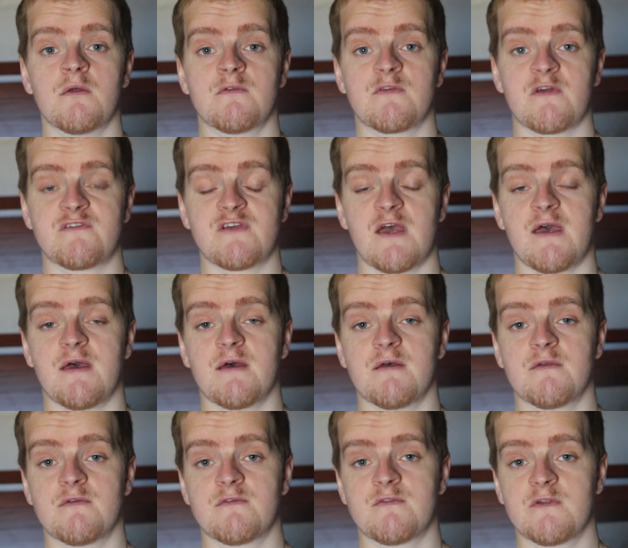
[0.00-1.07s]
such
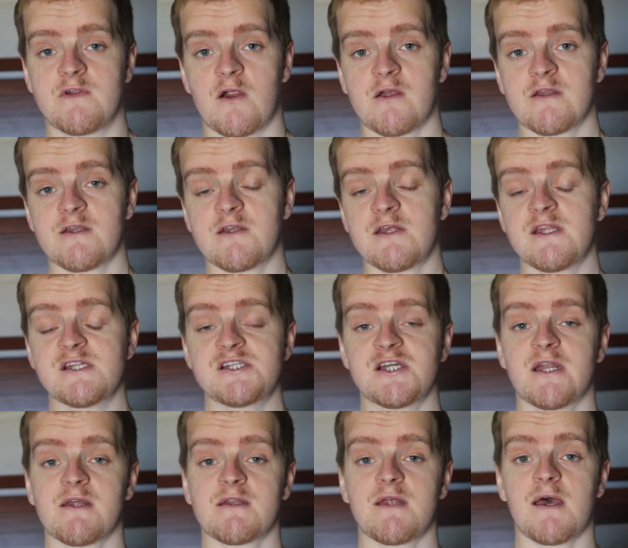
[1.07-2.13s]
as the targeted
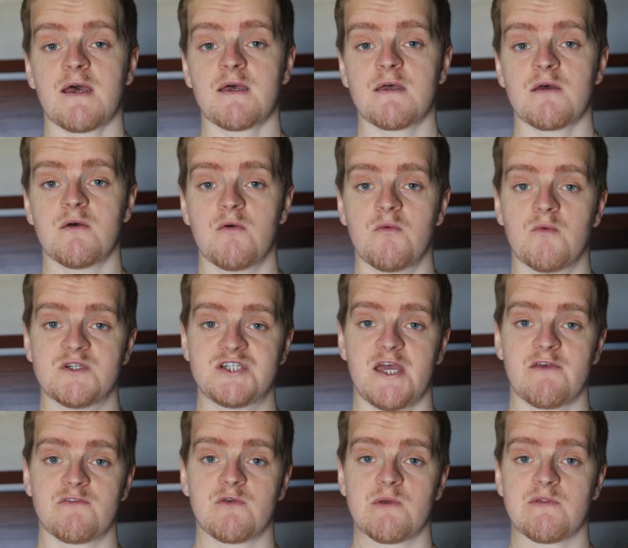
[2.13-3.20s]
ketogenic diet, which
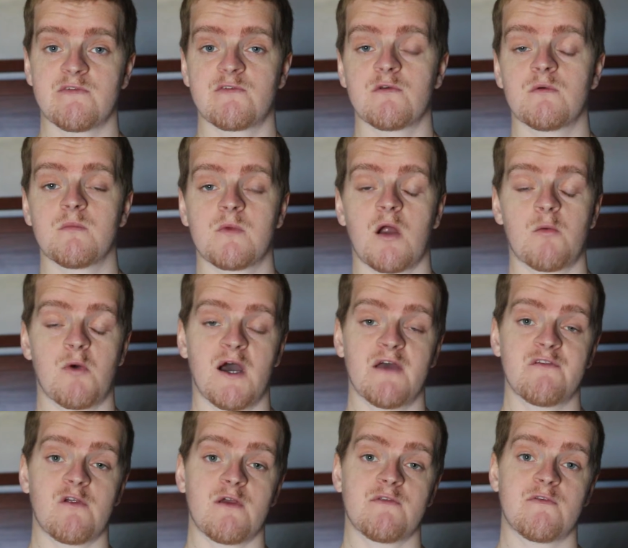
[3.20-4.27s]
has you consume
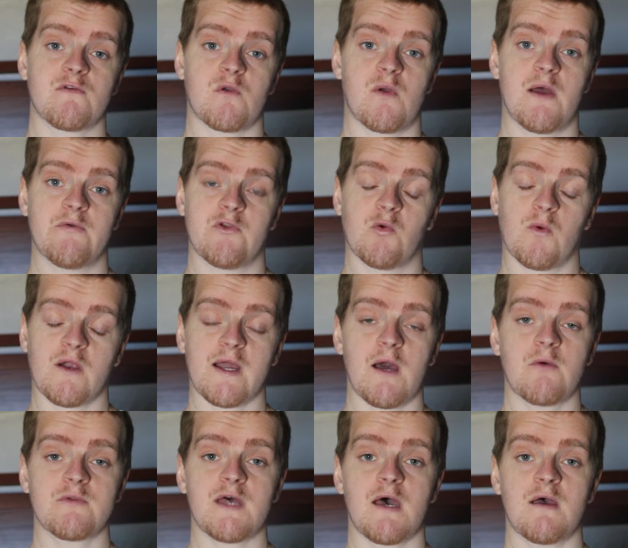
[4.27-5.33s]
carbohydrates around your
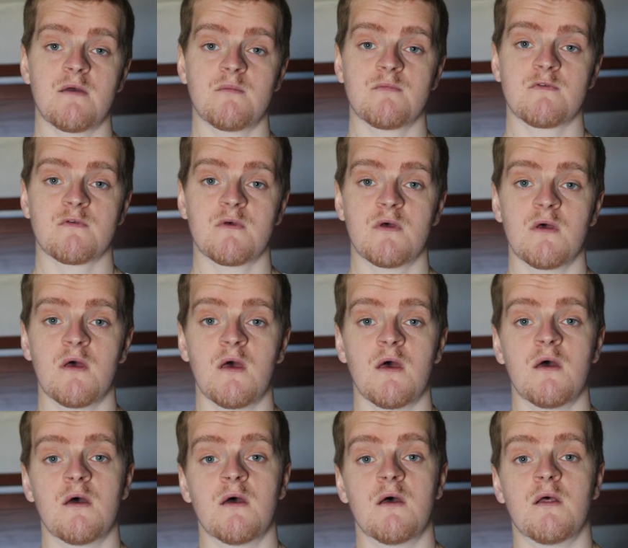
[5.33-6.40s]
workout times.
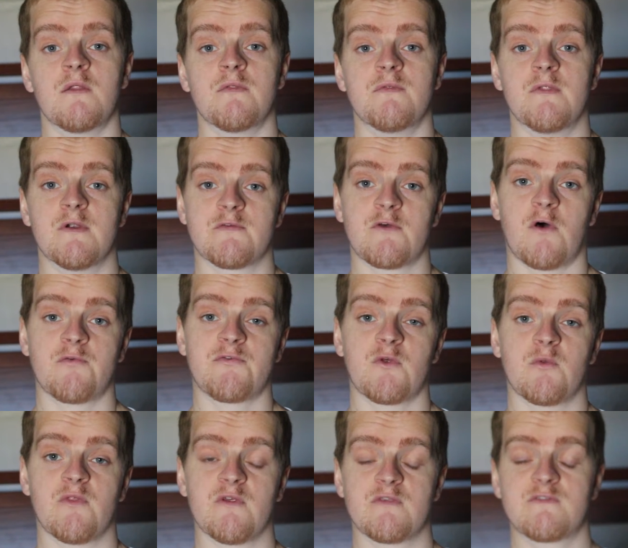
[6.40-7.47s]
There's
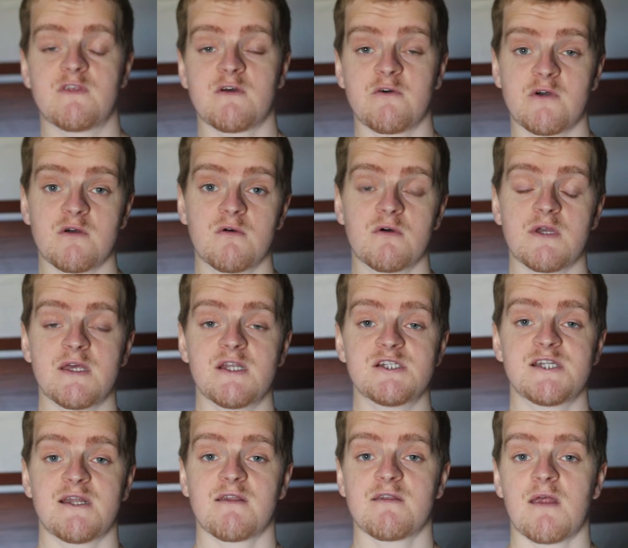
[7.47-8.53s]
also the cyclical
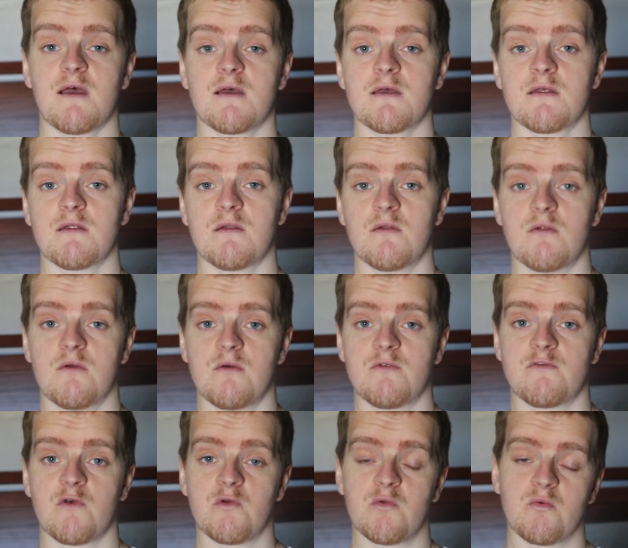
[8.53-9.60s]
ketogenic diet,
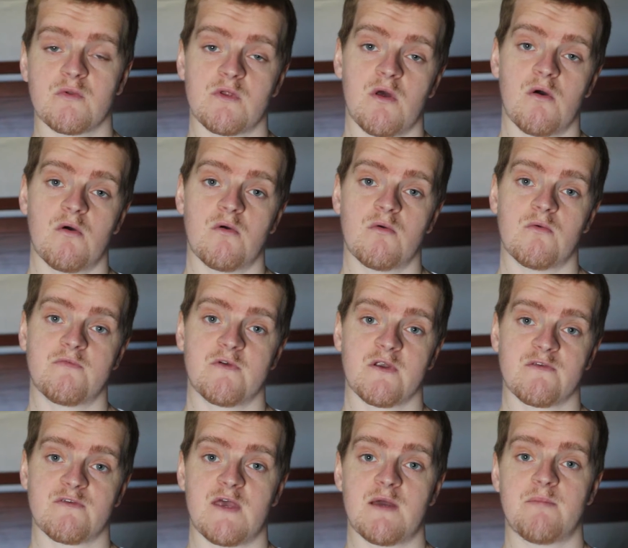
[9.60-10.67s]
so you would go, for
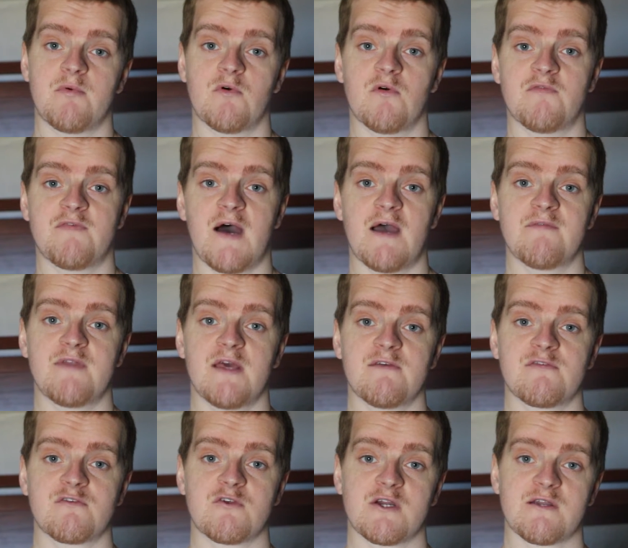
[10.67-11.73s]
example, 5
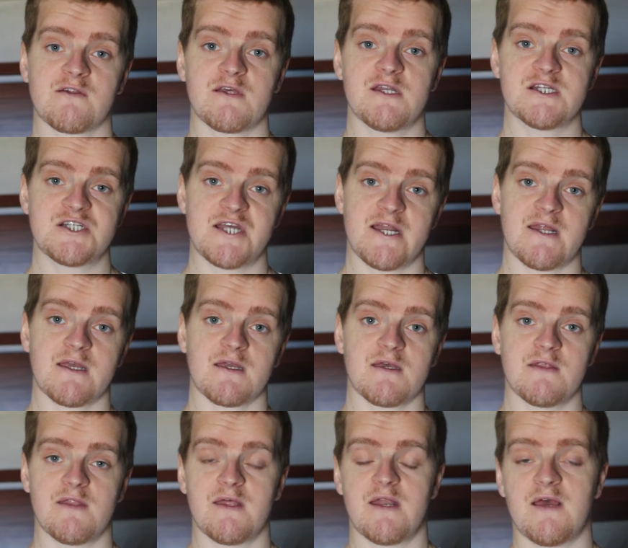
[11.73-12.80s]
days strict
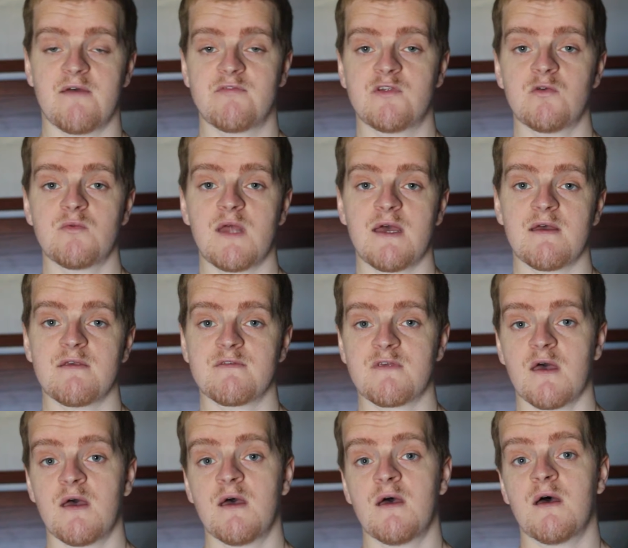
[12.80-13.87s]
ketogenic and have 2 days
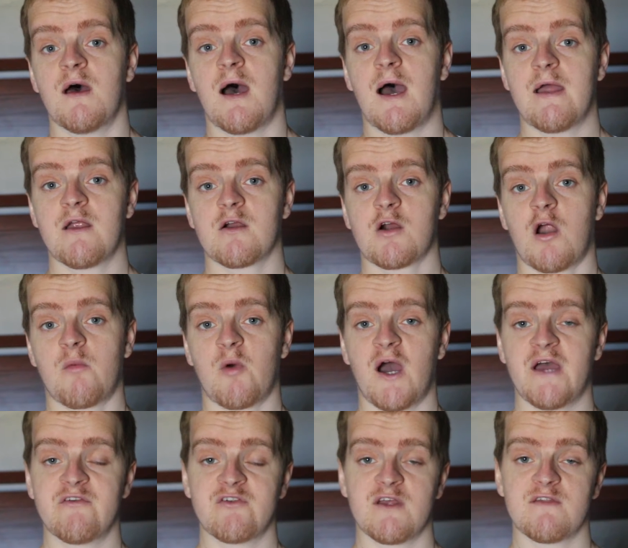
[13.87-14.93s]
higher
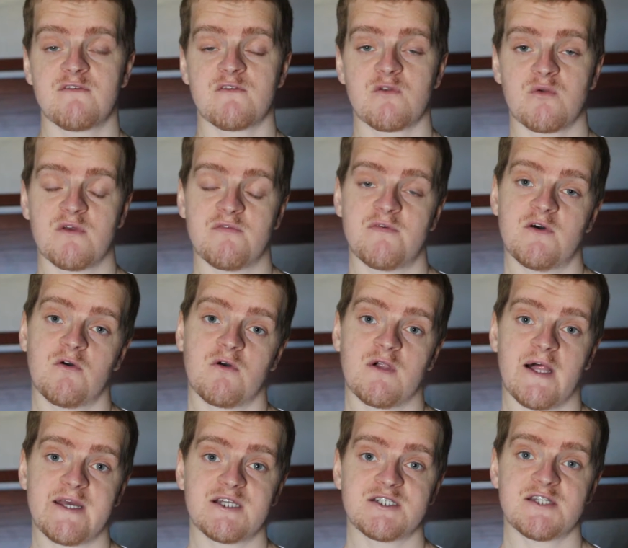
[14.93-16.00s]
carbohydrates to refill
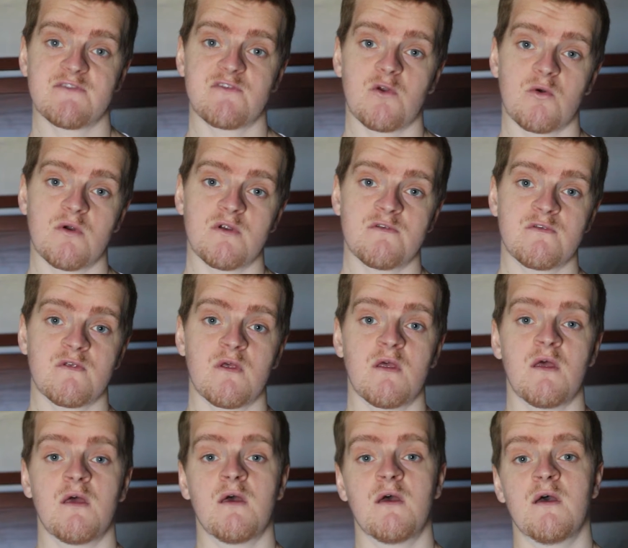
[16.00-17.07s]
glycogen stores.
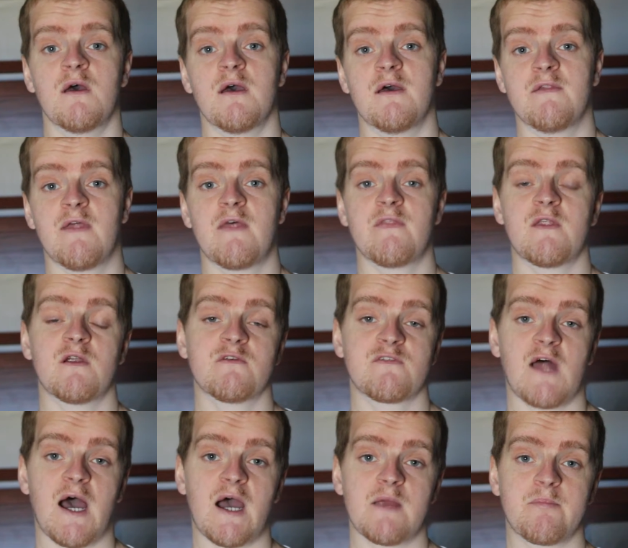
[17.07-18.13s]
And then there's
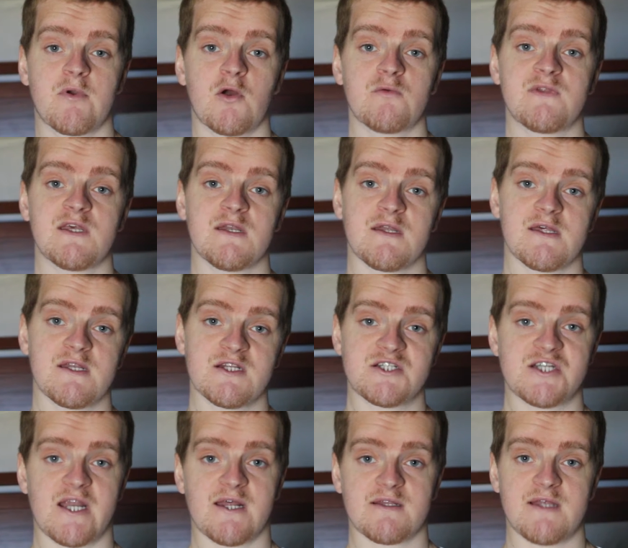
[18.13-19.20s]
the high protein
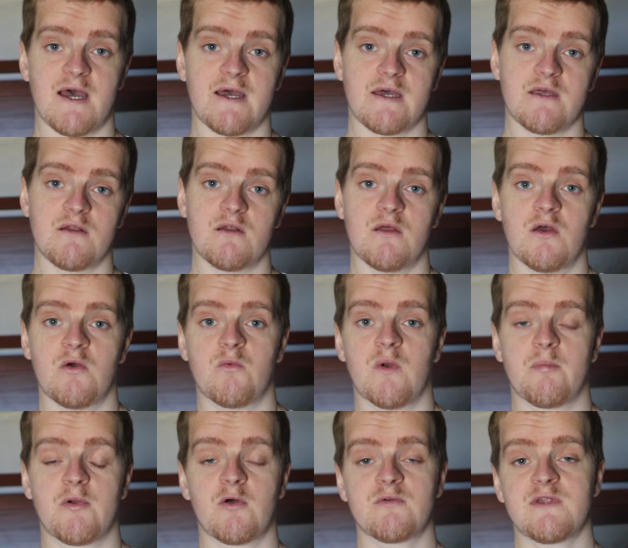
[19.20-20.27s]
ketogenic diet, where
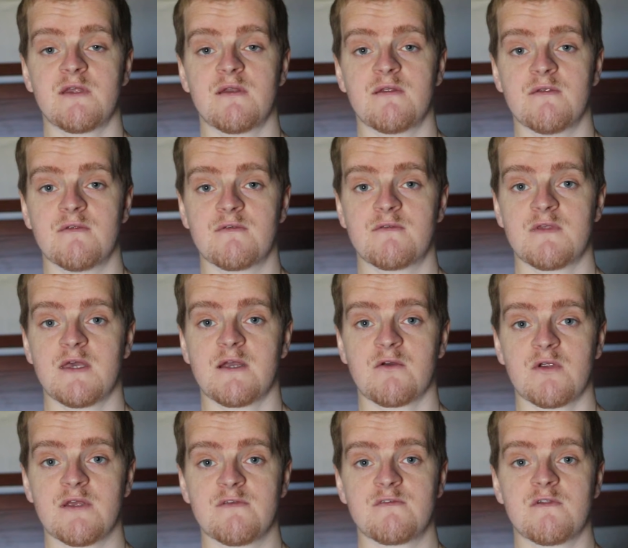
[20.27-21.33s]
protein is
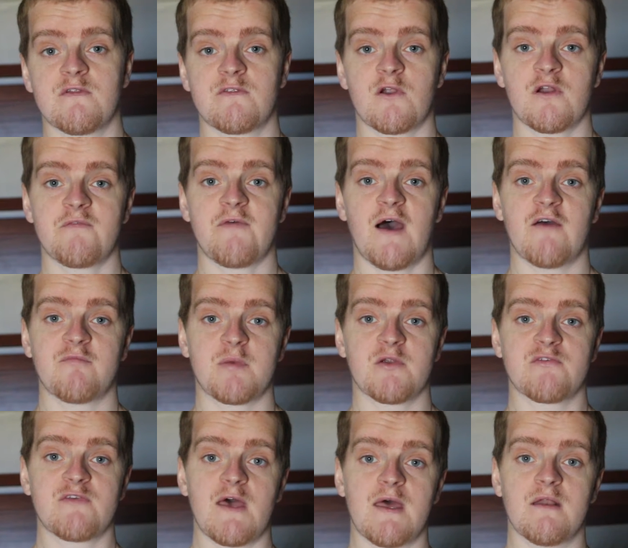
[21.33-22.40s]
increased to
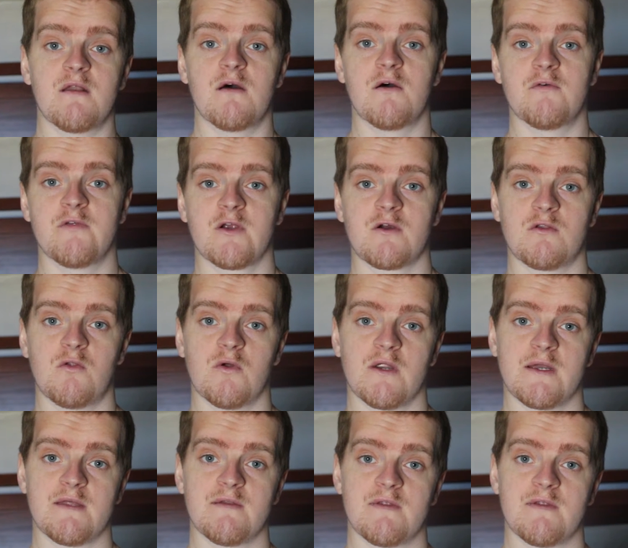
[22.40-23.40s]
35% of your caloric